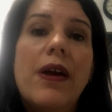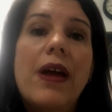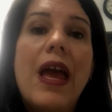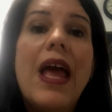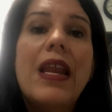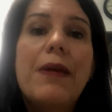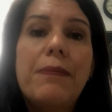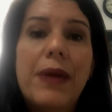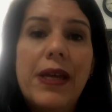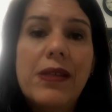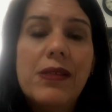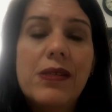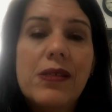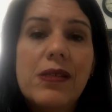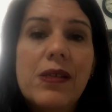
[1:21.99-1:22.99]

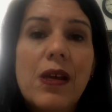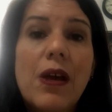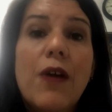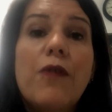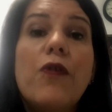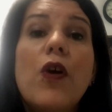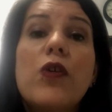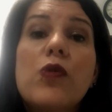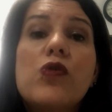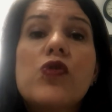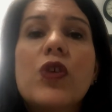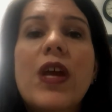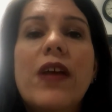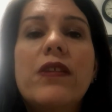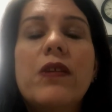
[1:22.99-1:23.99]
elements for you to
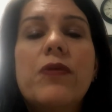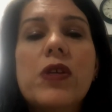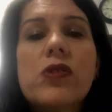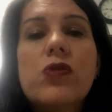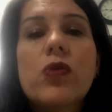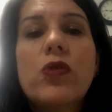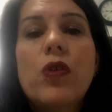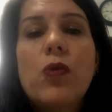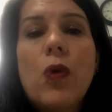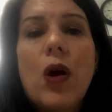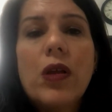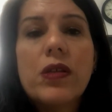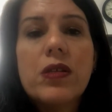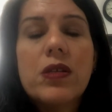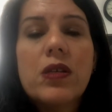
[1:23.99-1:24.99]
get the result you
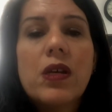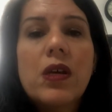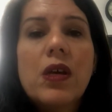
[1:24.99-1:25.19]
want.